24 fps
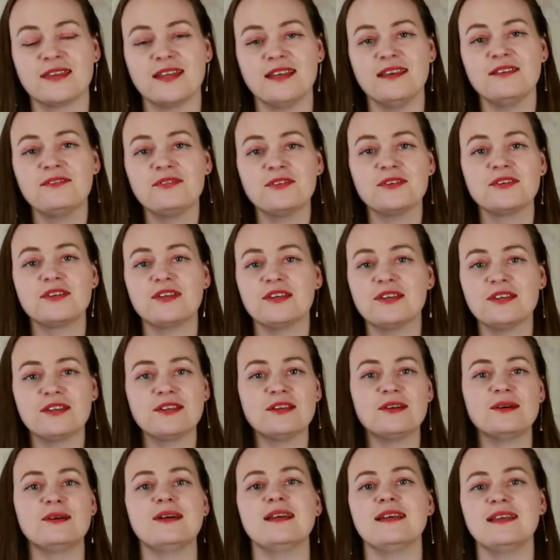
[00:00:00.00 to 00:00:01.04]
If you don't
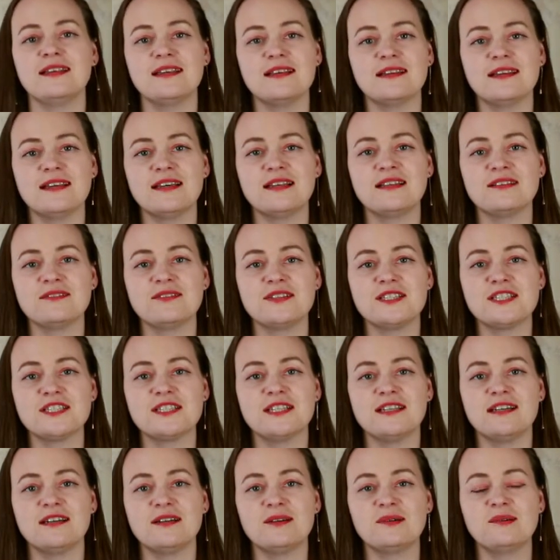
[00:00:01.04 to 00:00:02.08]
know any language
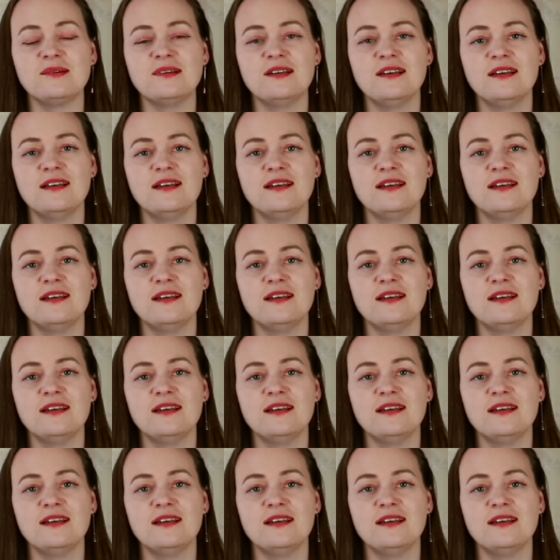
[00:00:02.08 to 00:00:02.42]
now,